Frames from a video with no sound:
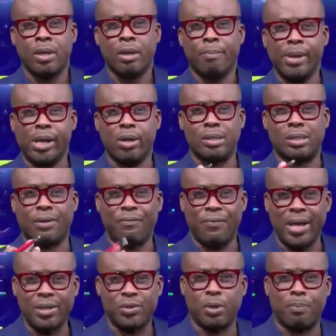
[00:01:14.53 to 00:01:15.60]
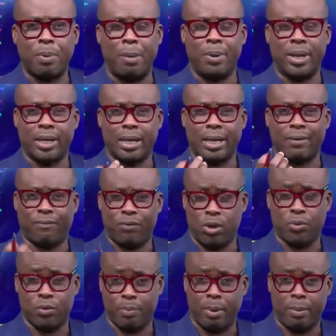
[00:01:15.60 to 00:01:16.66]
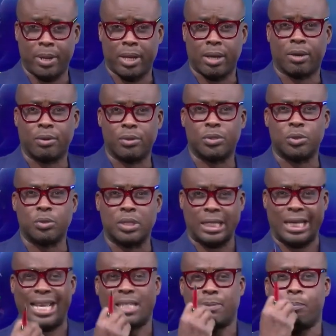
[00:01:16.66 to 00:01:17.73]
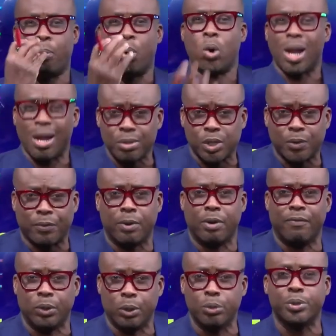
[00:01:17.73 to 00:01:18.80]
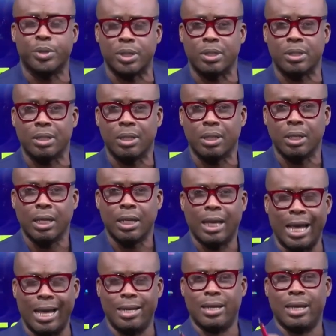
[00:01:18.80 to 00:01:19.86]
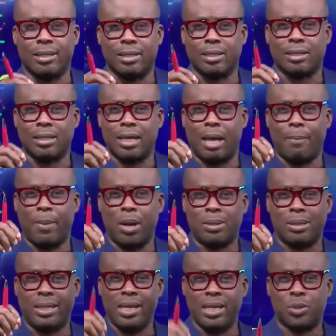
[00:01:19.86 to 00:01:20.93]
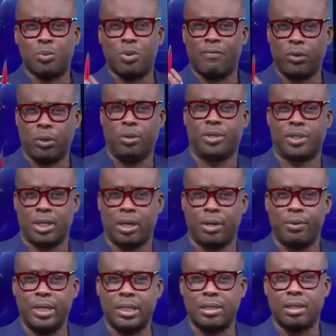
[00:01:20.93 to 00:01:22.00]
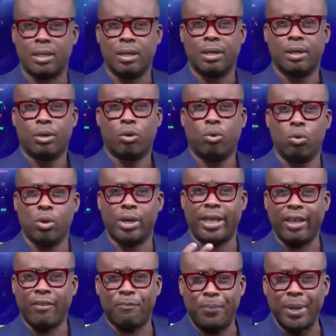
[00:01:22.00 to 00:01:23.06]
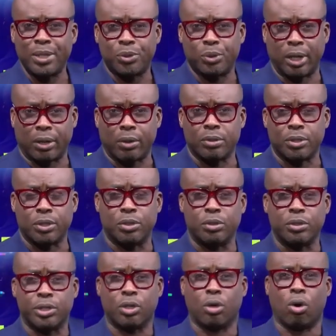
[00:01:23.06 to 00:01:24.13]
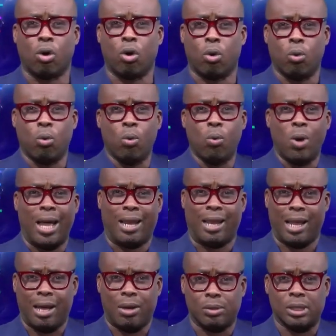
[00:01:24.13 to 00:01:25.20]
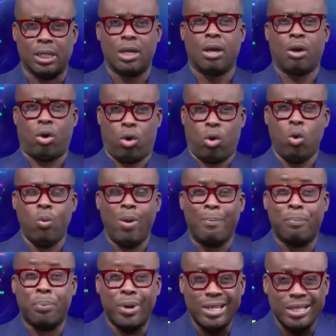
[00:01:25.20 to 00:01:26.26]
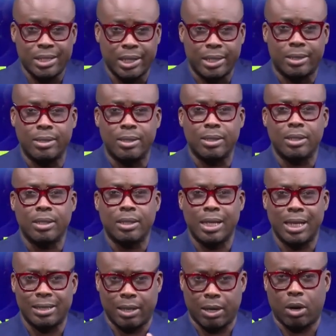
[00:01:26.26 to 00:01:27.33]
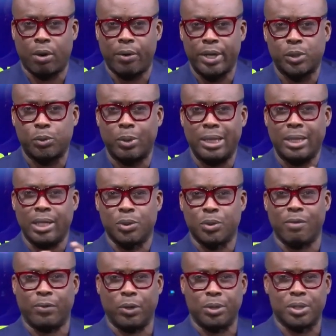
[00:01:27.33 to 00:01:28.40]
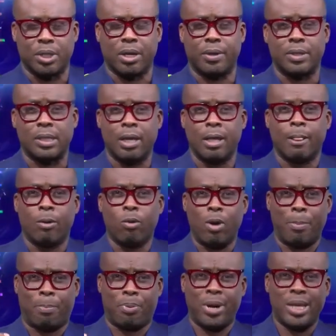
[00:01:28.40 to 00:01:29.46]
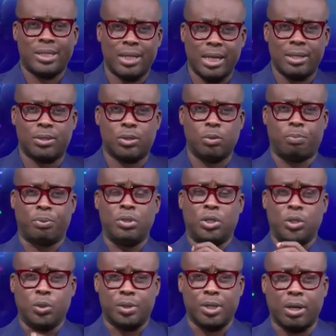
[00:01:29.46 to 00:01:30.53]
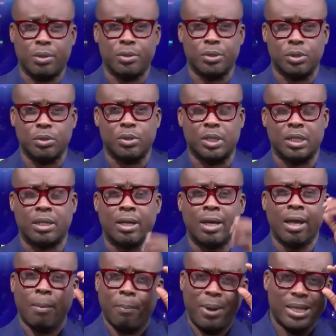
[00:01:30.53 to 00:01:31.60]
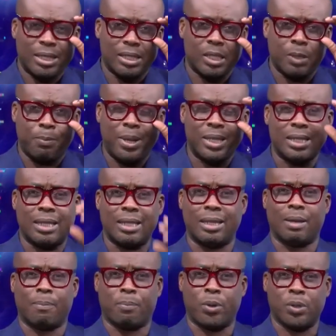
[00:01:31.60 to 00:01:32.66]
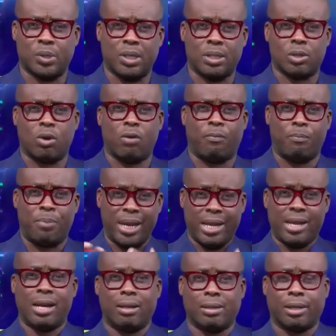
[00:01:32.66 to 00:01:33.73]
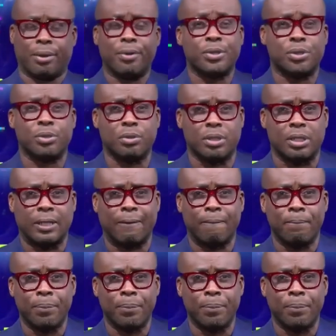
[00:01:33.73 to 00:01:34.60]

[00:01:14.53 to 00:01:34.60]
Because the First Republic and the Fourth Republican Constitution is born out of a revolution. And it is about these revolutionaries who gave birth to the Constitution, or who allowed, or who were pressured, that's the correct word, these revolutionaries who were pressured to produce a Constitution participated in the process of bringing out the Constitution.